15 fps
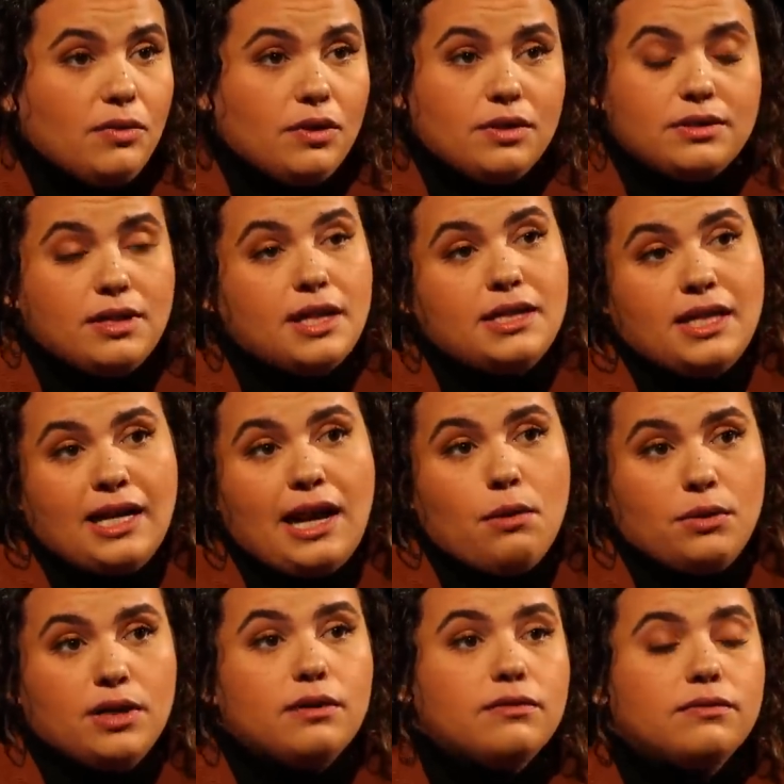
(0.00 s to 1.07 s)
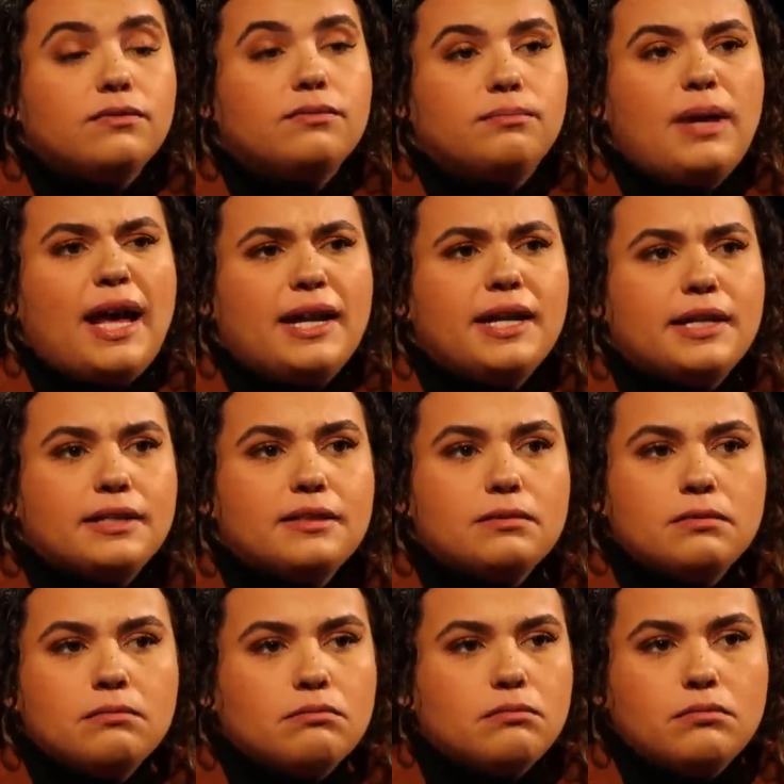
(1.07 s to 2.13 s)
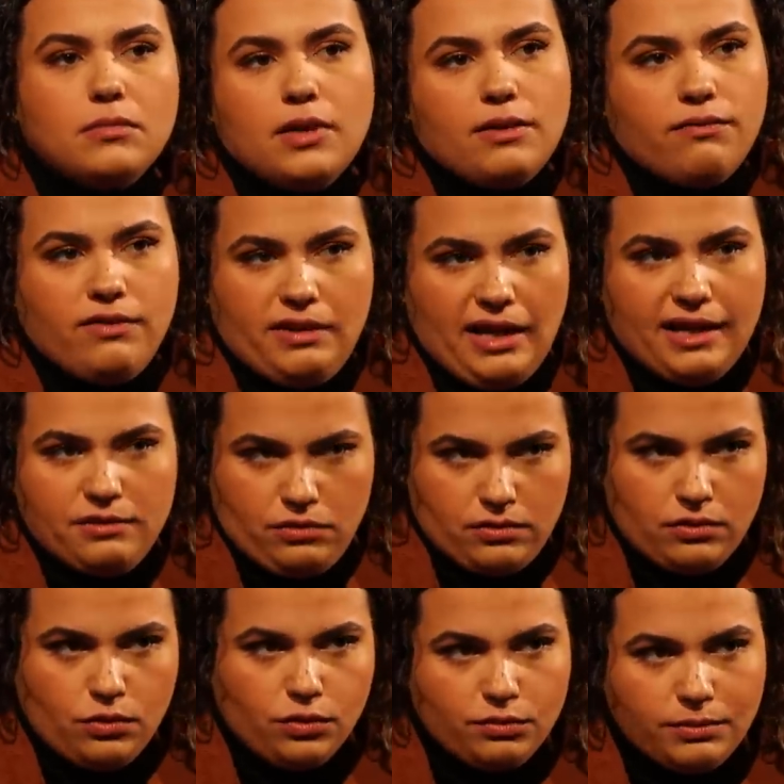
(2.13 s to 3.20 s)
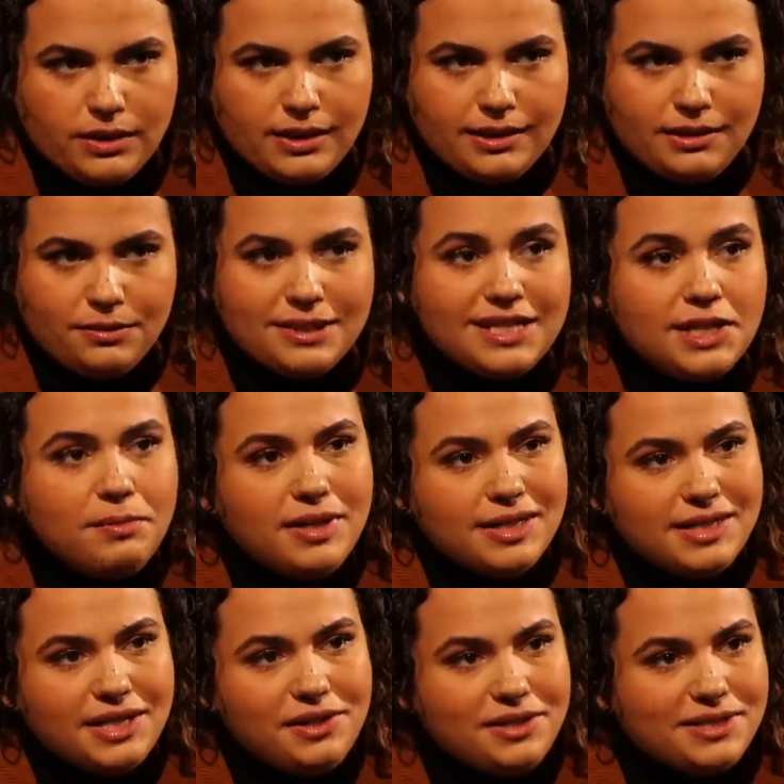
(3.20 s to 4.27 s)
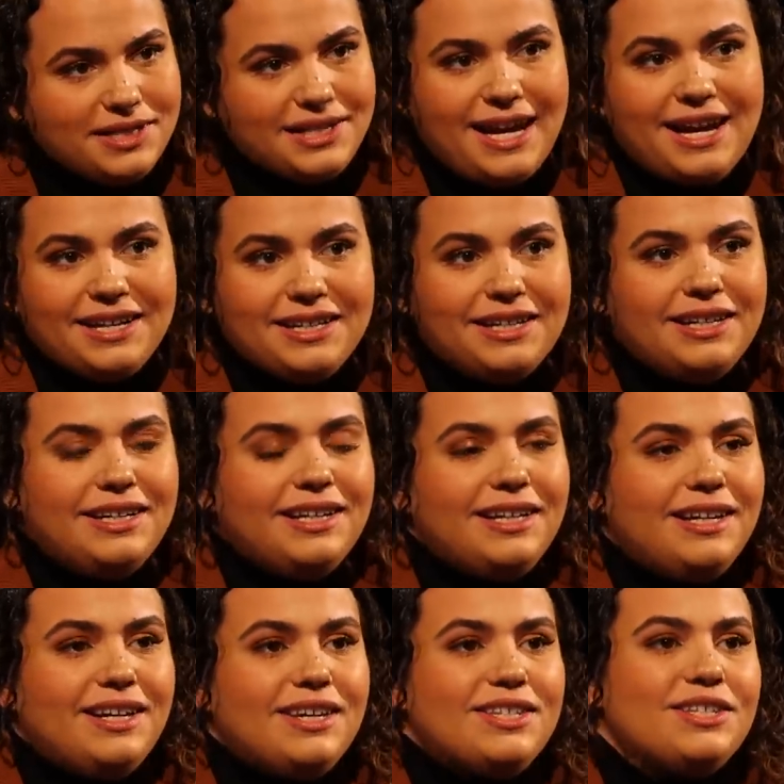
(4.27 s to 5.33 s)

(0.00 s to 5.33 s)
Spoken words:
because I think I would have panicked if he had told me that there was going to be a terrorist attack. Mm-hmm.